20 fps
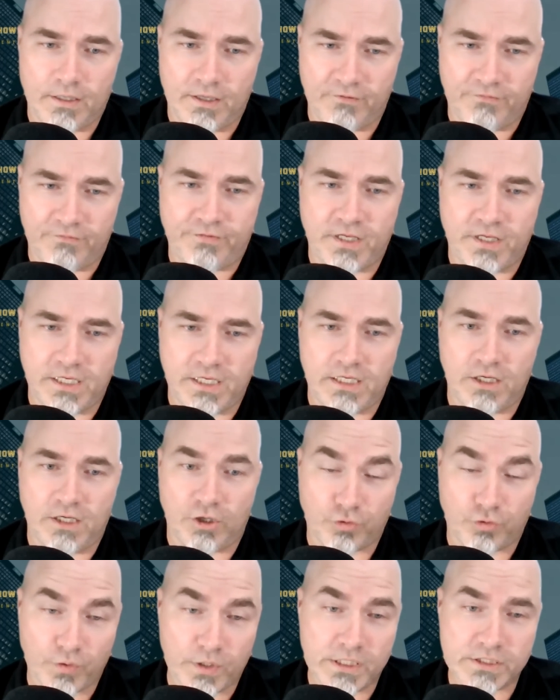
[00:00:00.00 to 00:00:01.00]
If he
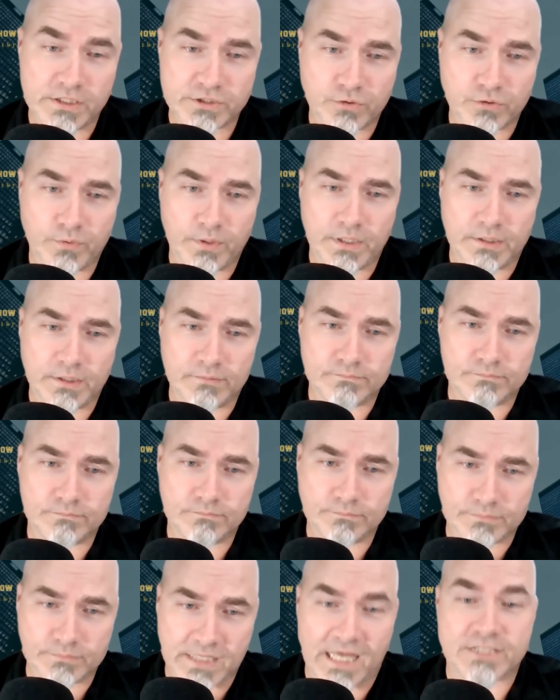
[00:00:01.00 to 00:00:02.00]
agrees to it,
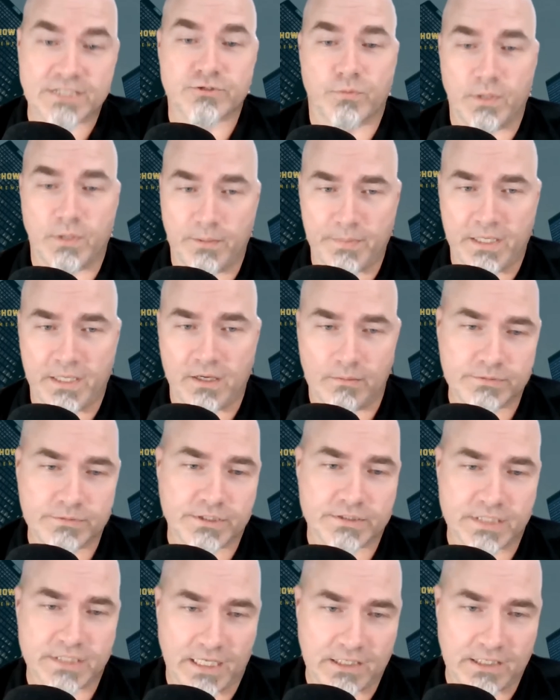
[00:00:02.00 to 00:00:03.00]
that's when it
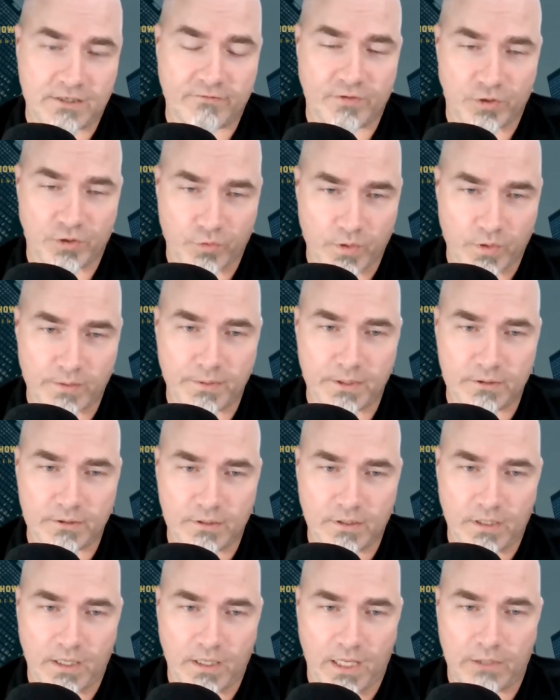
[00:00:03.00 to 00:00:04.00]
becomes a tentative
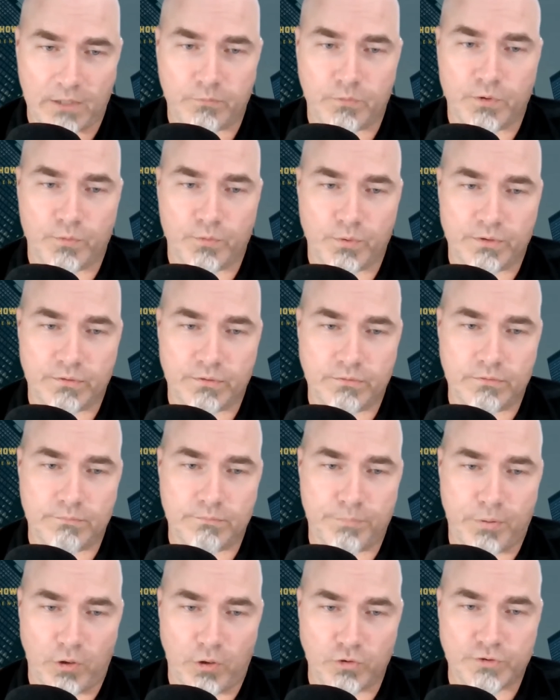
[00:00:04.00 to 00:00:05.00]
agreement, and we would
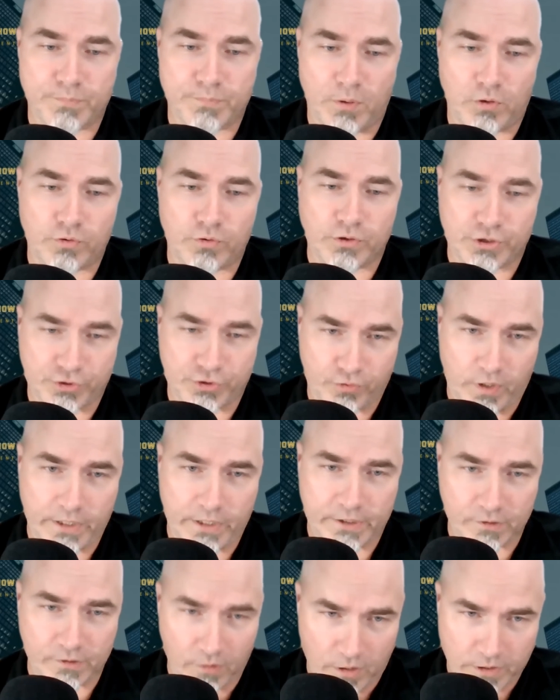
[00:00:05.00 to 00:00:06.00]
postpone a
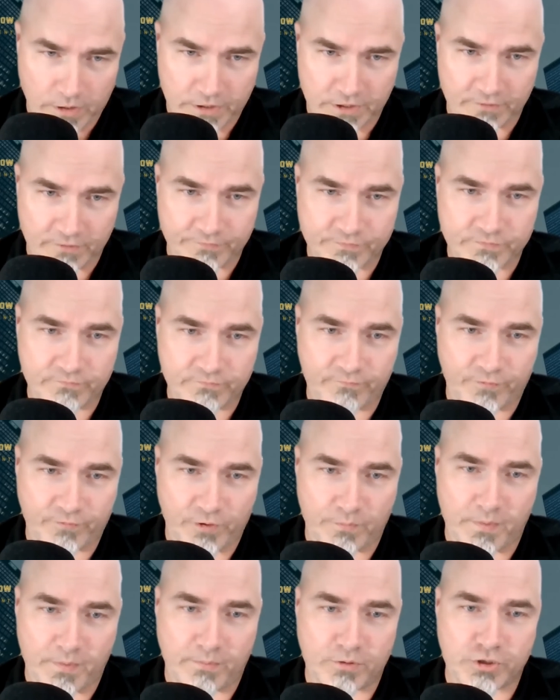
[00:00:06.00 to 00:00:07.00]
strike long enough
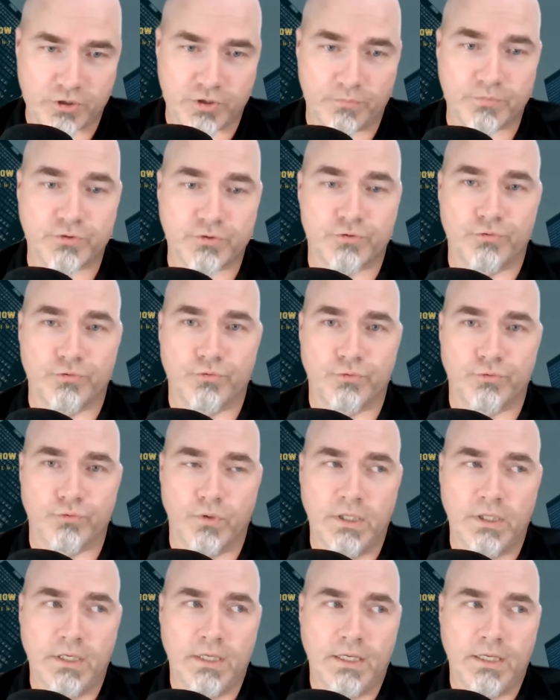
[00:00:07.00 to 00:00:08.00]
for the membership
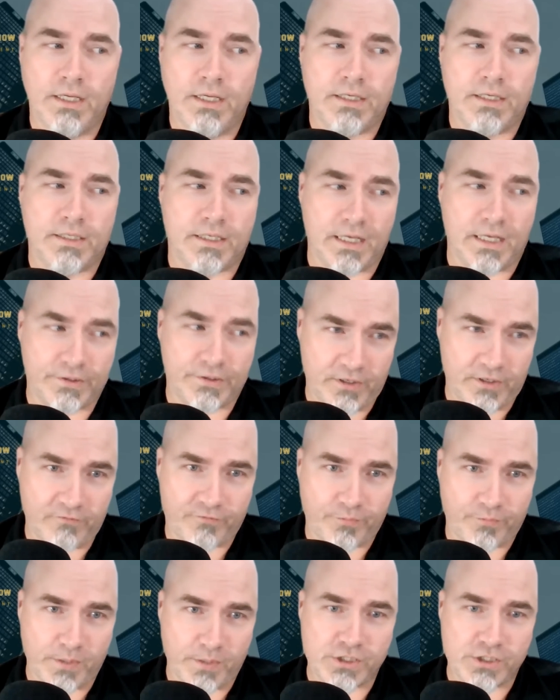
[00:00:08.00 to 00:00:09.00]
to get the
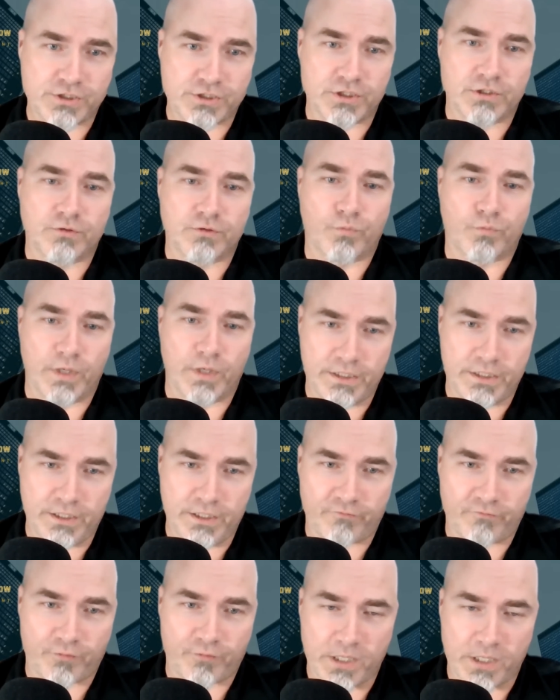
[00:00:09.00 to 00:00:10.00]
information, read
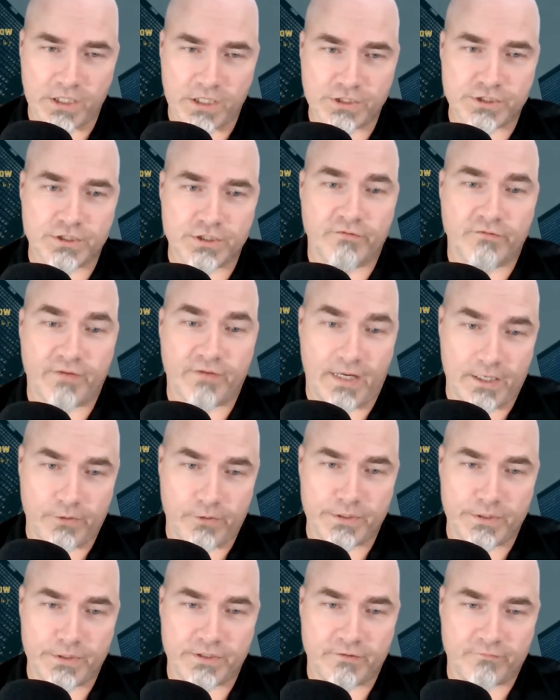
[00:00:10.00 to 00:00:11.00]
the information,
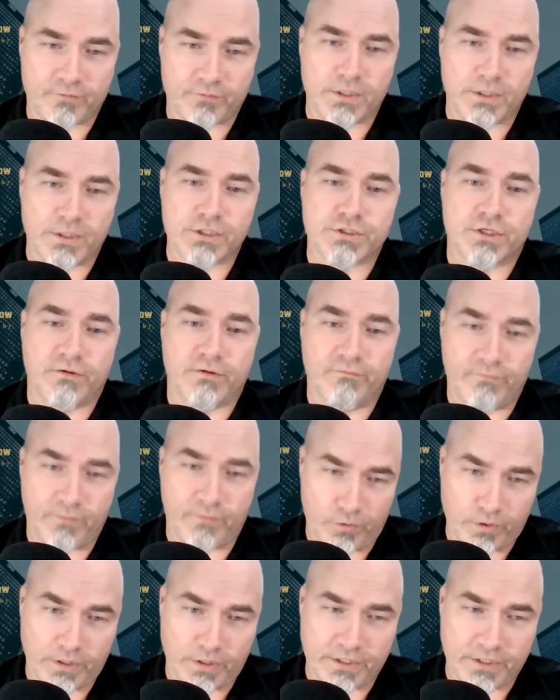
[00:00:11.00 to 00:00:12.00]
evaluate the information, and
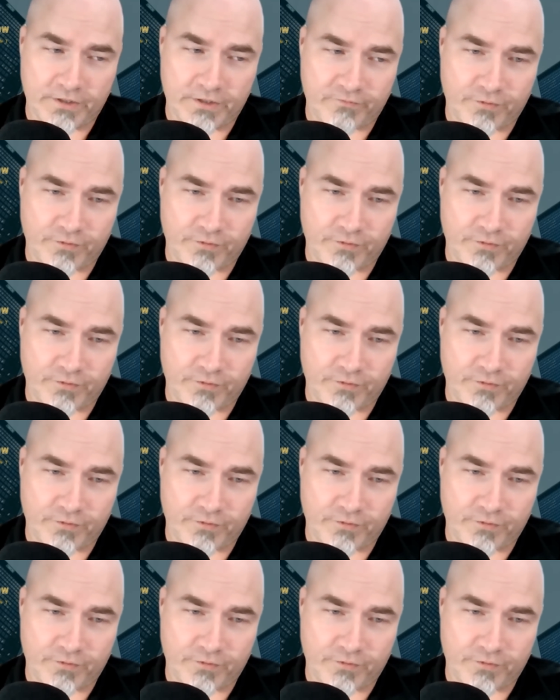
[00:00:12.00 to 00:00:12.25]
vote on the